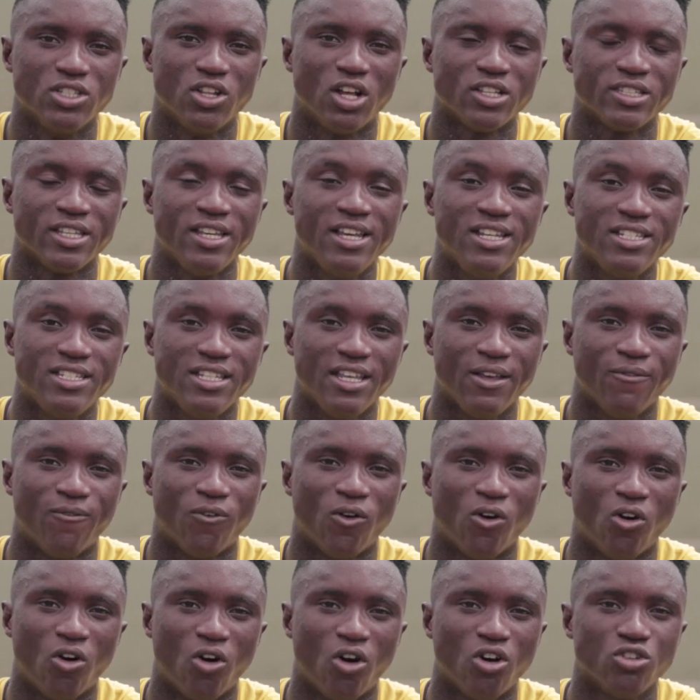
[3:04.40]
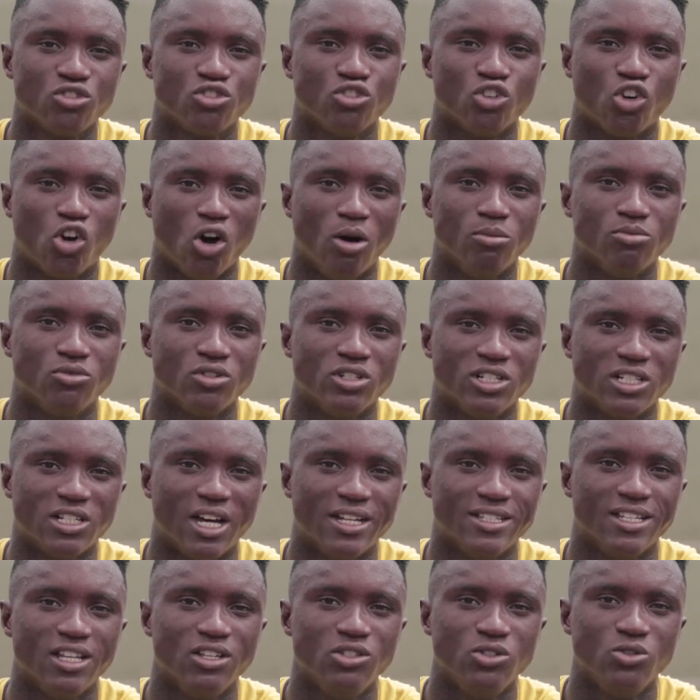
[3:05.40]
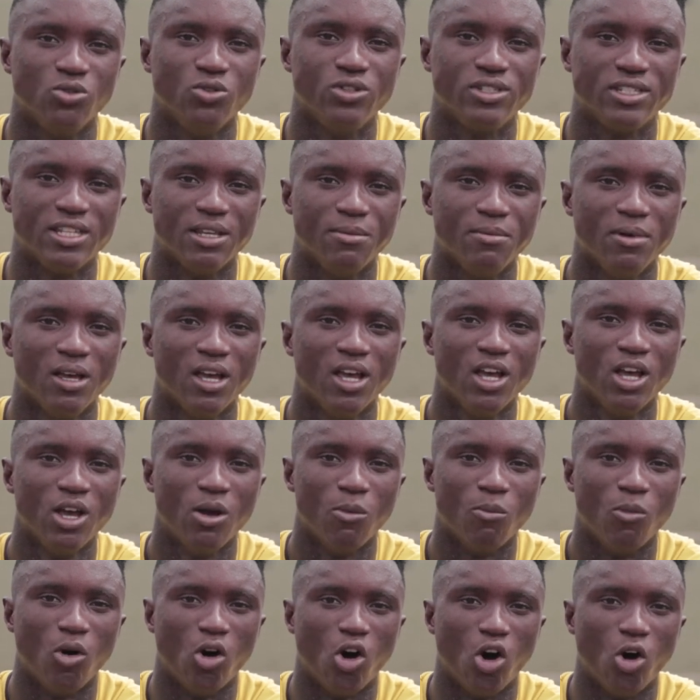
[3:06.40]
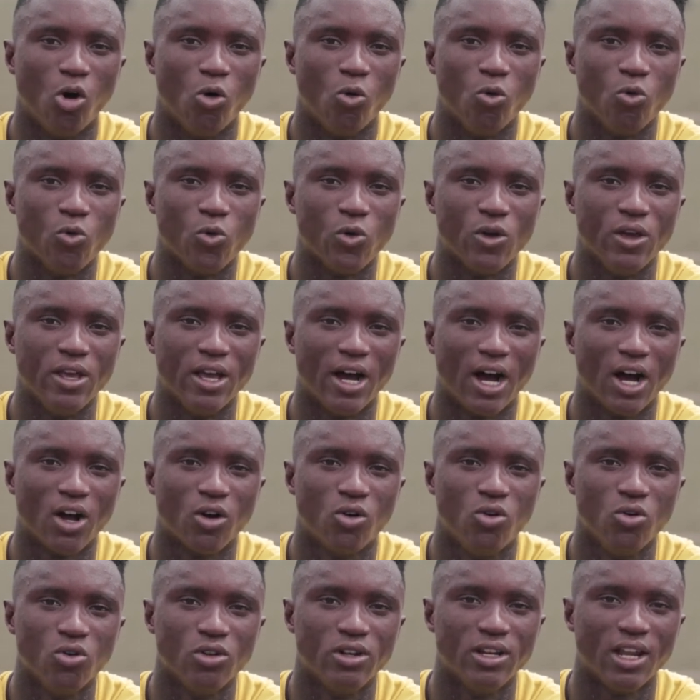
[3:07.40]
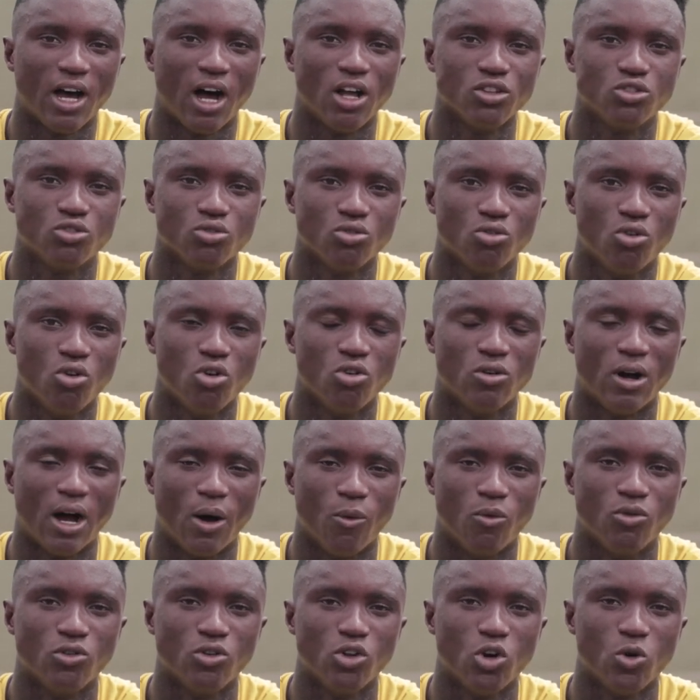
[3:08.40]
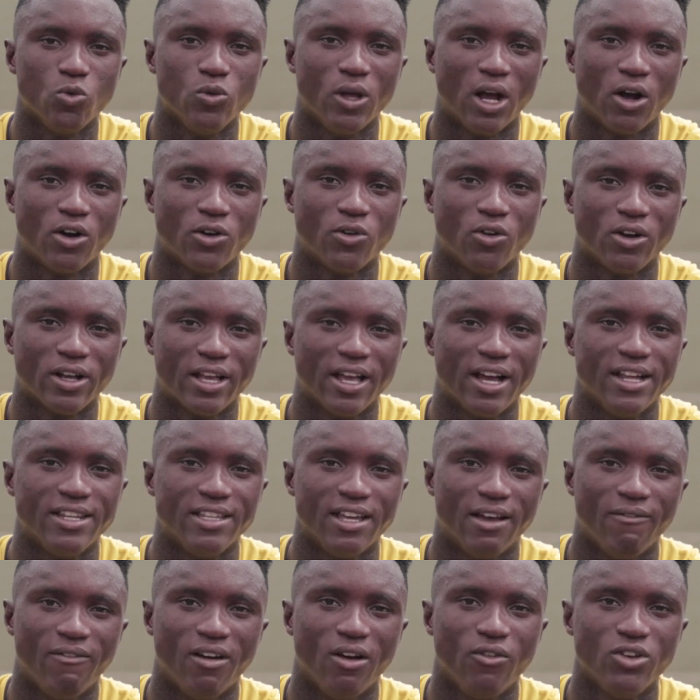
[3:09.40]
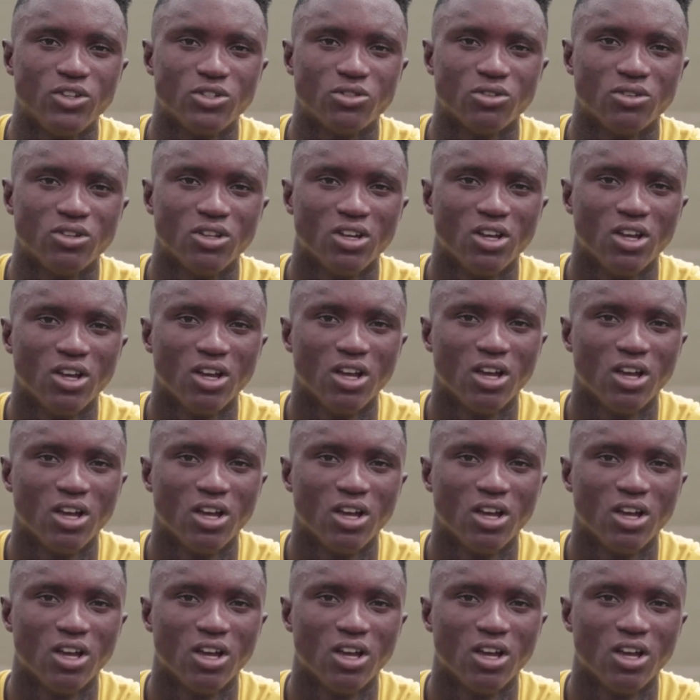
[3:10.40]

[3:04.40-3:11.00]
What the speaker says: it's not easy for us to come together as a new team, but we are good now to go, and we know we are going to get here very soon.